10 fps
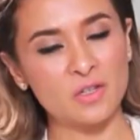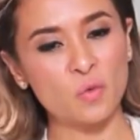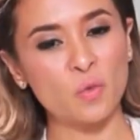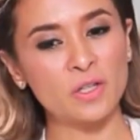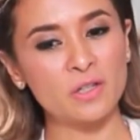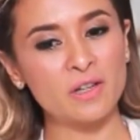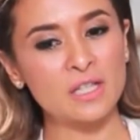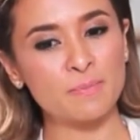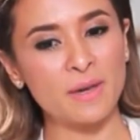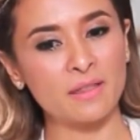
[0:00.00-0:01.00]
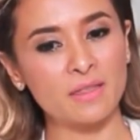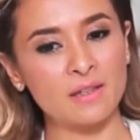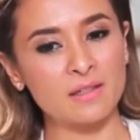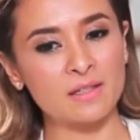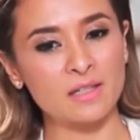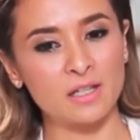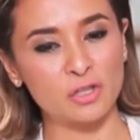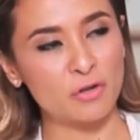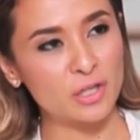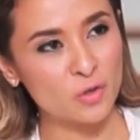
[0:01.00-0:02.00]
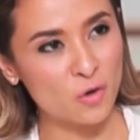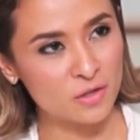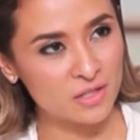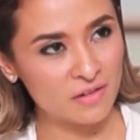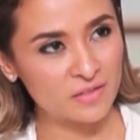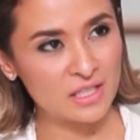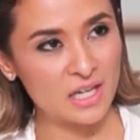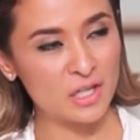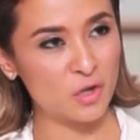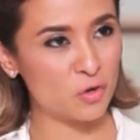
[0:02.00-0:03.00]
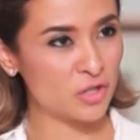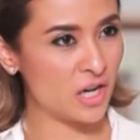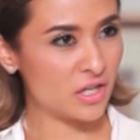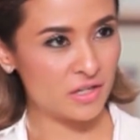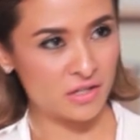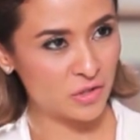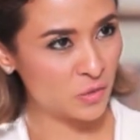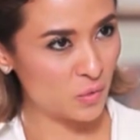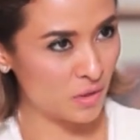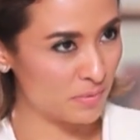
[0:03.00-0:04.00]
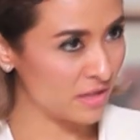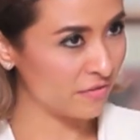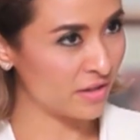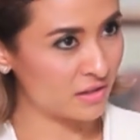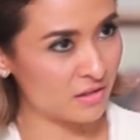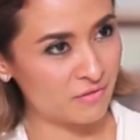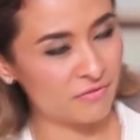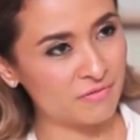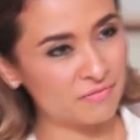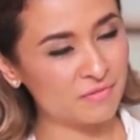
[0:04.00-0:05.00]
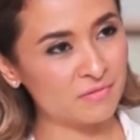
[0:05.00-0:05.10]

So when do you expect this trade talks, FTA negotiations to be effective?